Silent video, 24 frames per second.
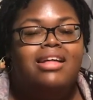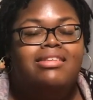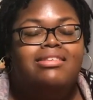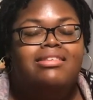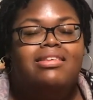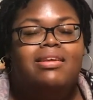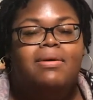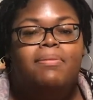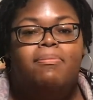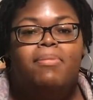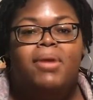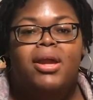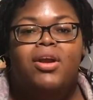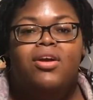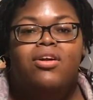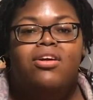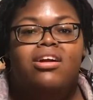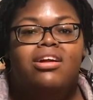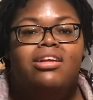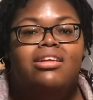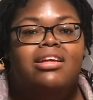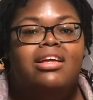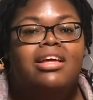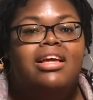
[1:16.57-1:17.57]

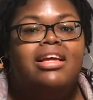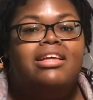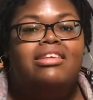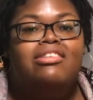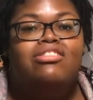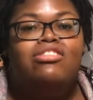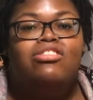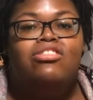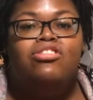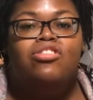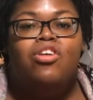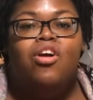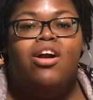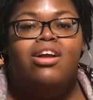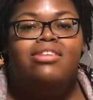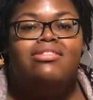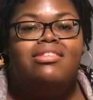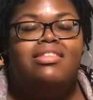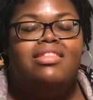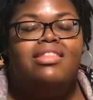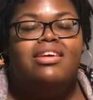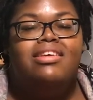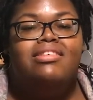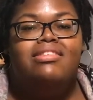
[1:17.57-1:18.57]
Tamara
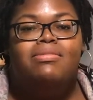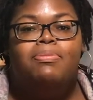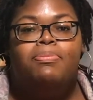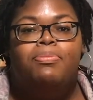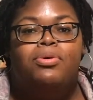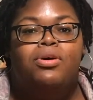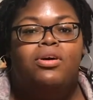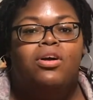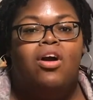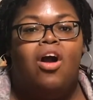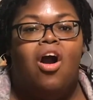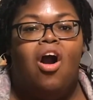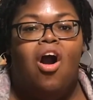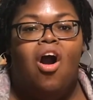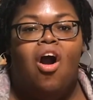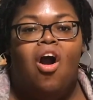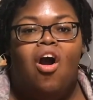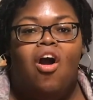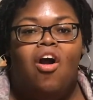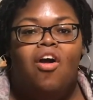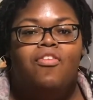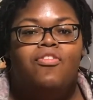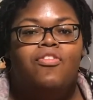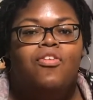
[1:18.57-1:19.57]
starts this book
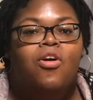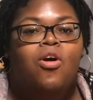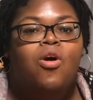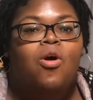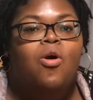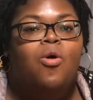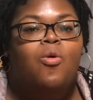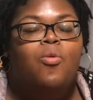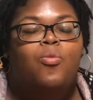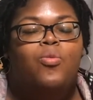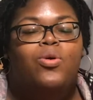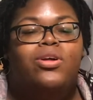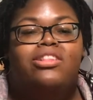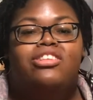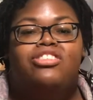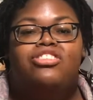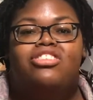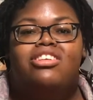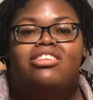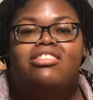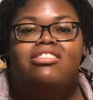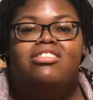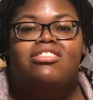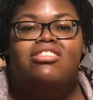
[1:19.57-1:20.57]
off with
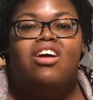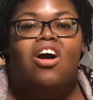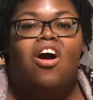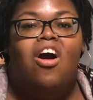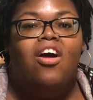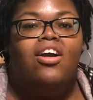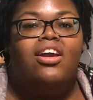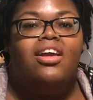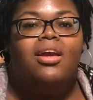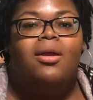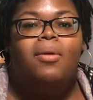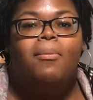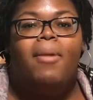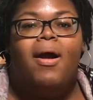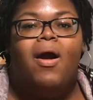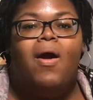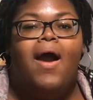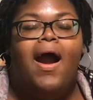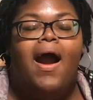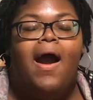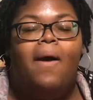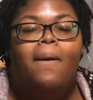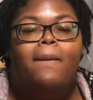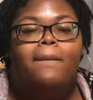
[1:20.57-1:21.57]
just talking
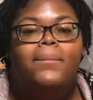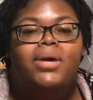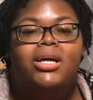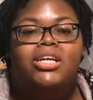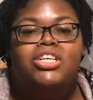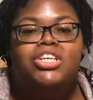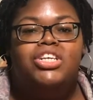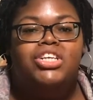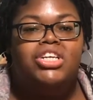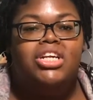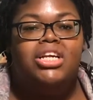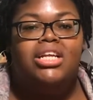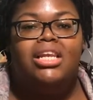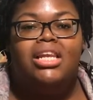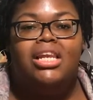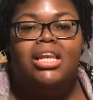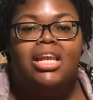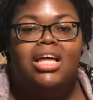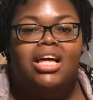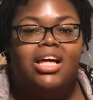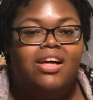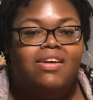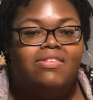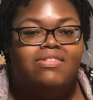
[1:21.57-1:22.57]
about how much she
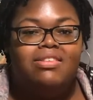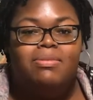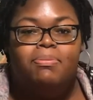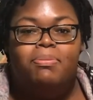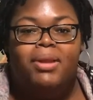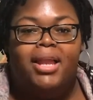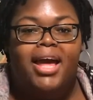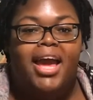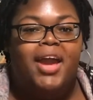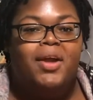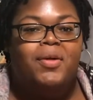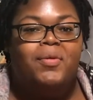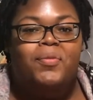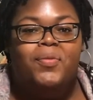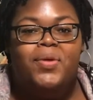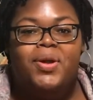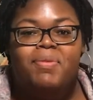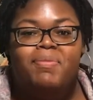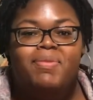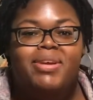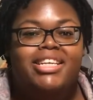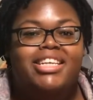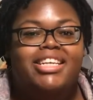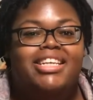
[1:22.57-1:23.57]
loves black
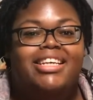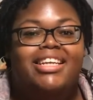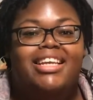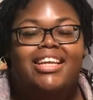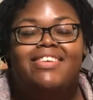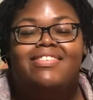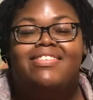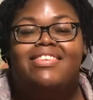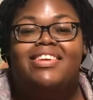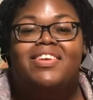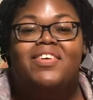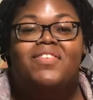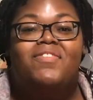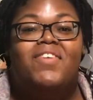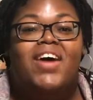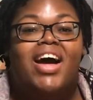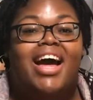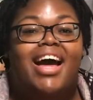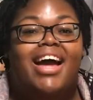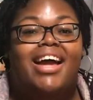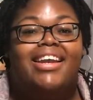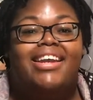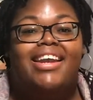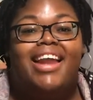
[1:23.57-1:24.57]
women. She loves the
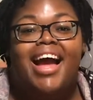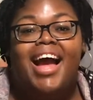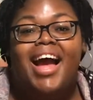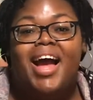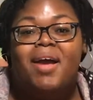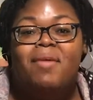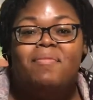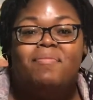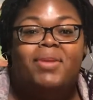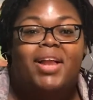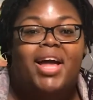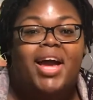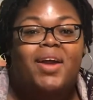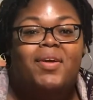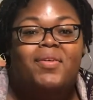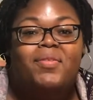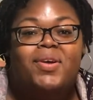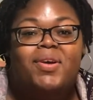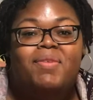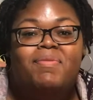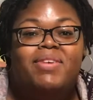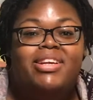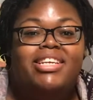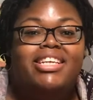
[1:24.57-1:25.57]
Divine Nine black
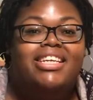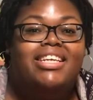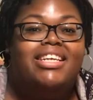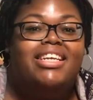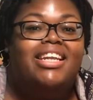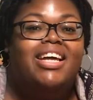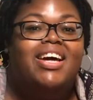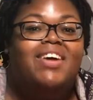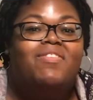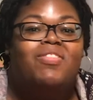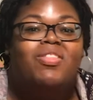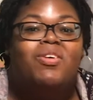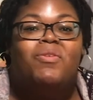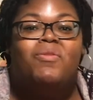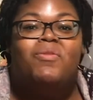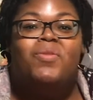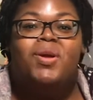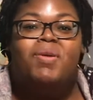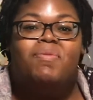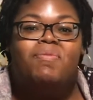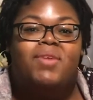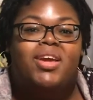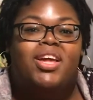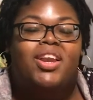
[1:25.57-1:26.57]
women. She loves the
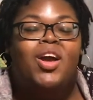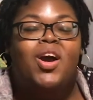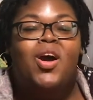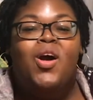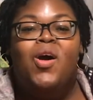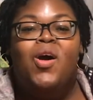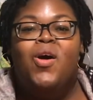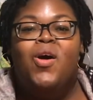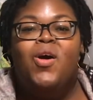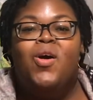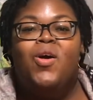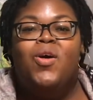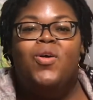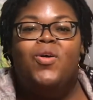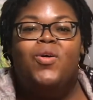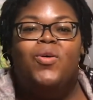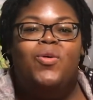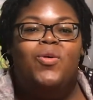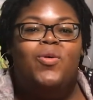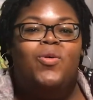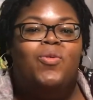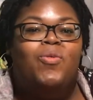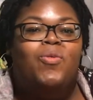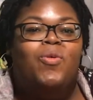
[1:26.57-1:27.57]
women
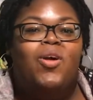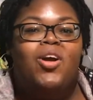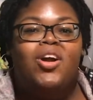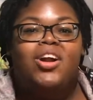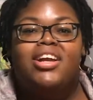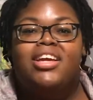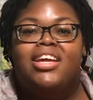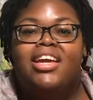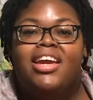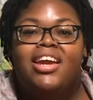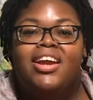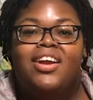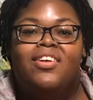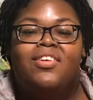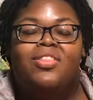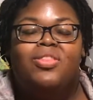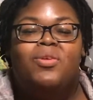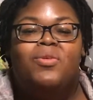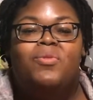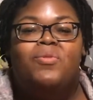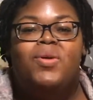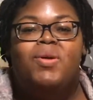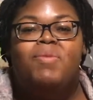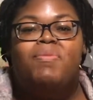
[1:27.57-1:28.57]
who work here,
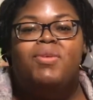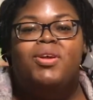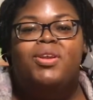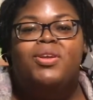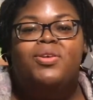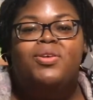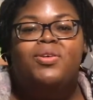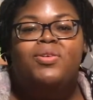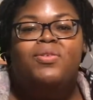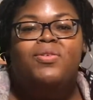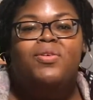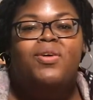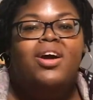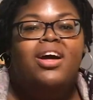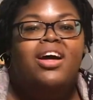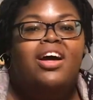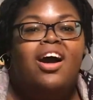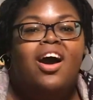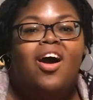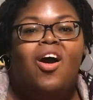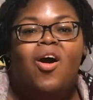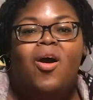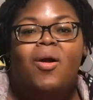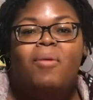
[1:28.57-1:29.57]
the women who
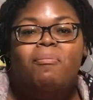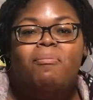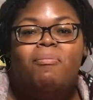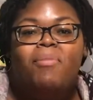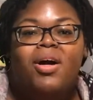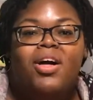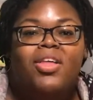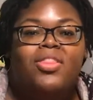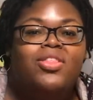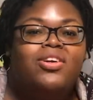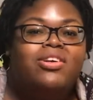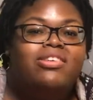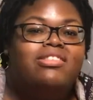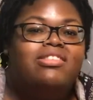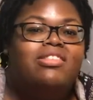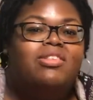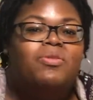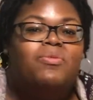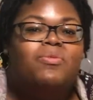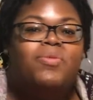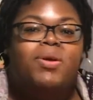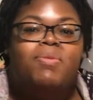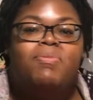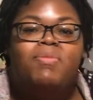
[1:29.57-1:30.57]
our mothers,
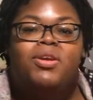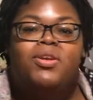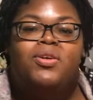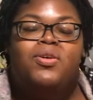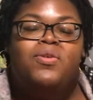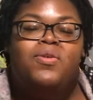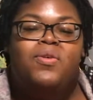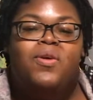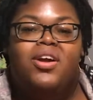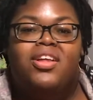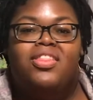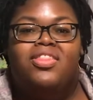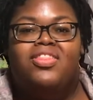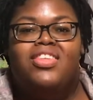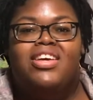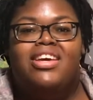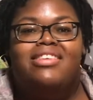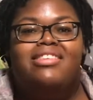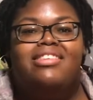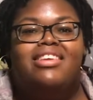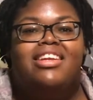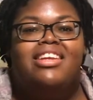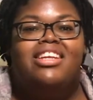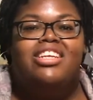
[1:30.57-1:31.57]
the women who are
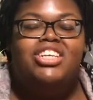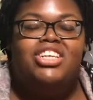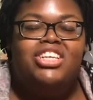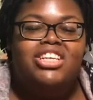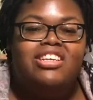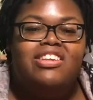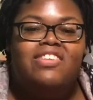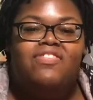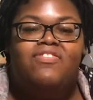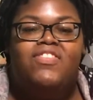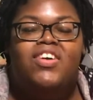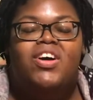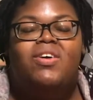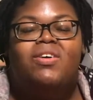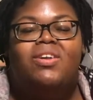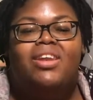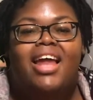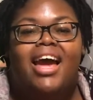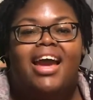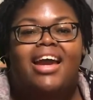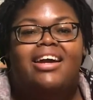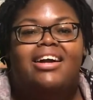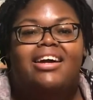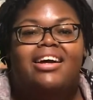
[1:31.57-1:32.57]
this, and it just felt
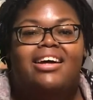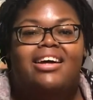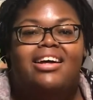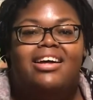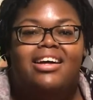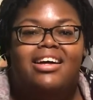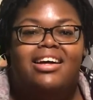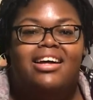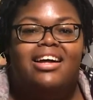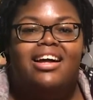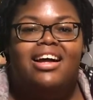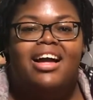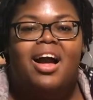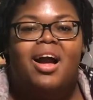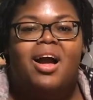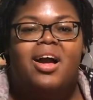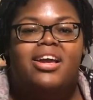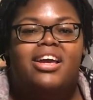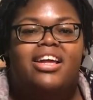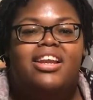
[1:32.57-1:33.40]
like a hug.